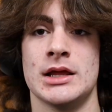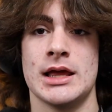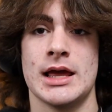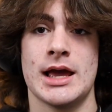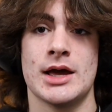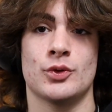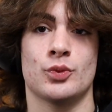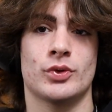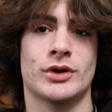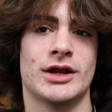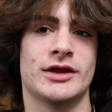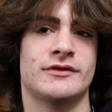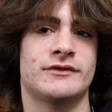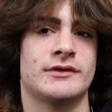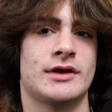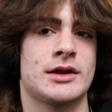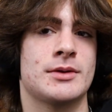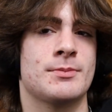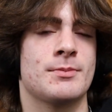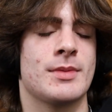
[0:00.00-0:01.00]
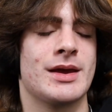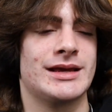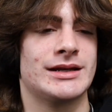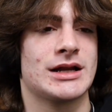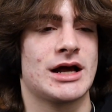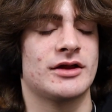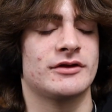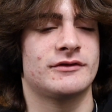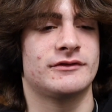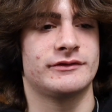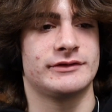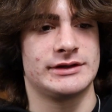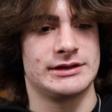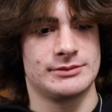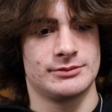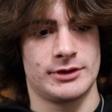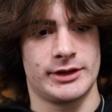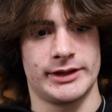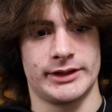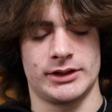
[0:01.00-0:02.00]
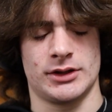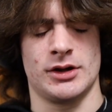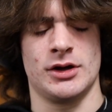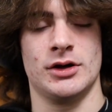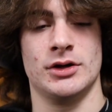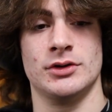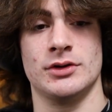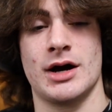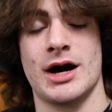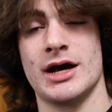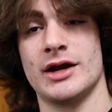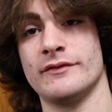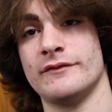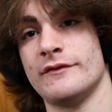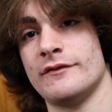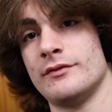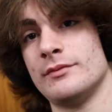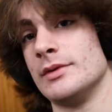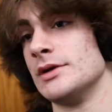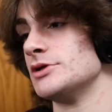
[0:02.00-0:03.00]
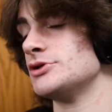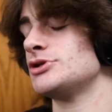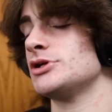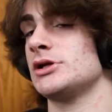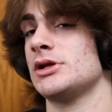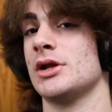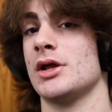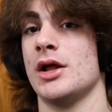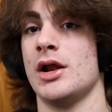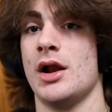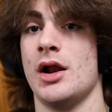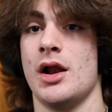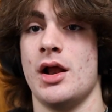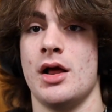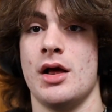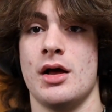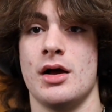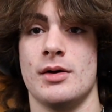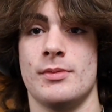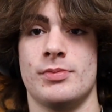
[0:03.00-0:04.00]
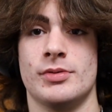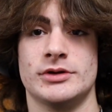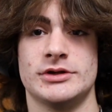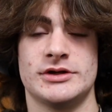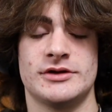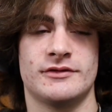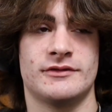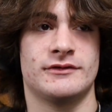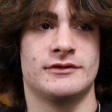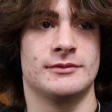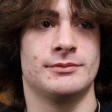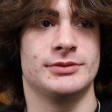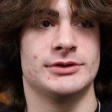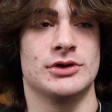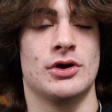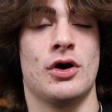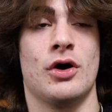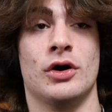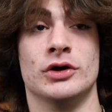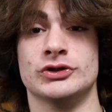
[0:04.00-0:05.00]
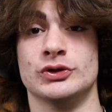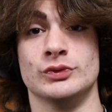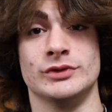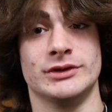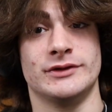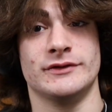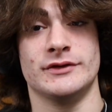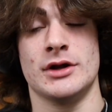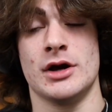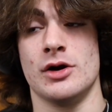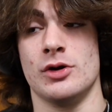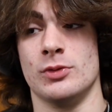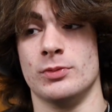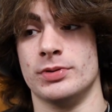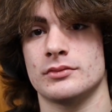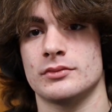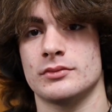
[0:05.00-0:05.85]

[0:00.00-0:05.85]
And what I said may not seem like a lot of information, but it is simply all you need to know.